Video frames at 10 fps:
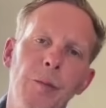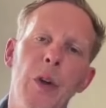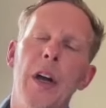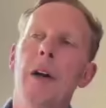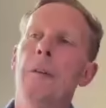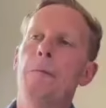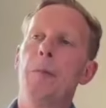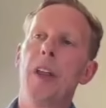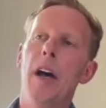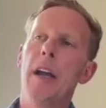Yeah,
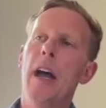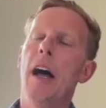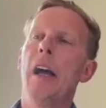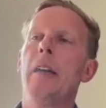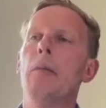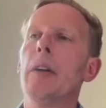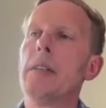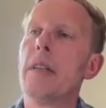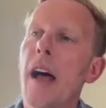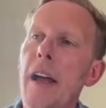
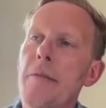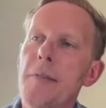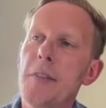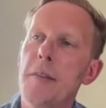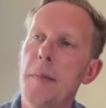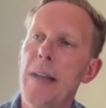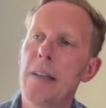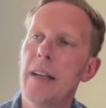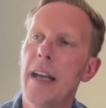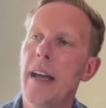I've
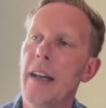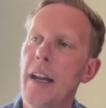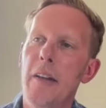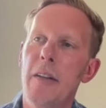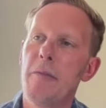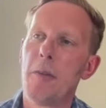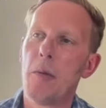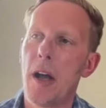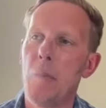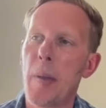suspected it and known it for
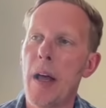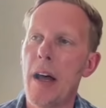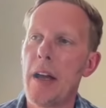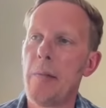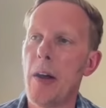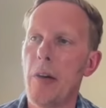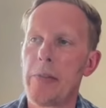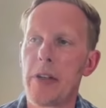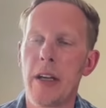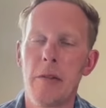a while, but I
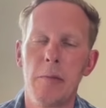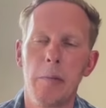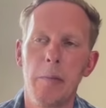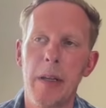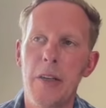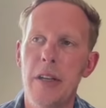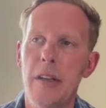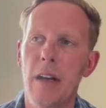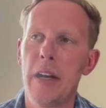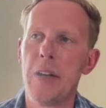will miss
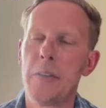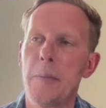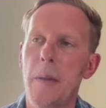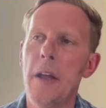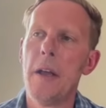you loads.